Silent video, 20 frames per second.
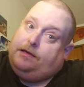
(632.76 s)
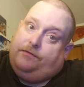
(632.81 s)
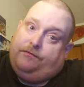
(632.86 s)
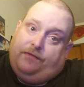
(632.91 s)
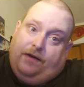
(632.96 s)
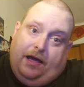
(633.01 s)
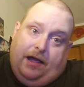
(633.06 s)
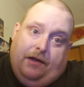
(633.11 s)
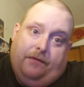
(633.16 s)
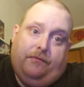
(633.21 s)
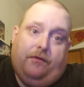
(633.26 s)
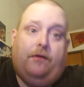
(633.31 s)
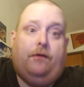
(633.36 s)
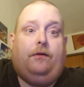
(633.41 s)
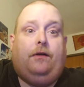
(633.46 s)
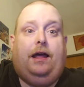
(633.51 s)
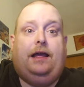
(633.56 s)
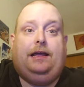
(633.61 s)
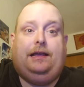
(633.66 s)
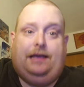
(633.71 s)
If I ever
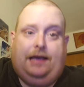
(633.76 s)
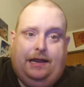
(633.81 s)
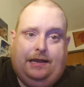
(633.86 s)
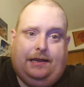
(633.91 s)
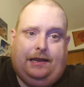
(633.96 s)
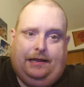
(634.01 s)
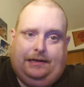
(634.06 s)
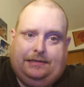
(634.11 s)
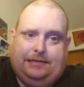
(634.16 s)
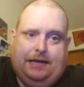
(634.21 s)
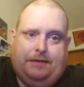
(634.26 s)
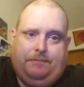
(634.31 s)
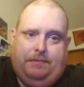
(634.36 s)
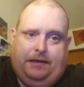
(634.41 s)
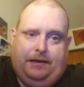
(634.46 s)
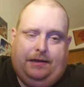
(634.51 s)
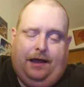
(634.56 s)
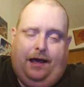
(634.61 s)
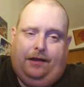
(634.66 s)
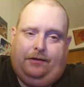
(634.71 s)
hit $10
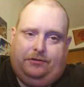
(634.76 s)
million,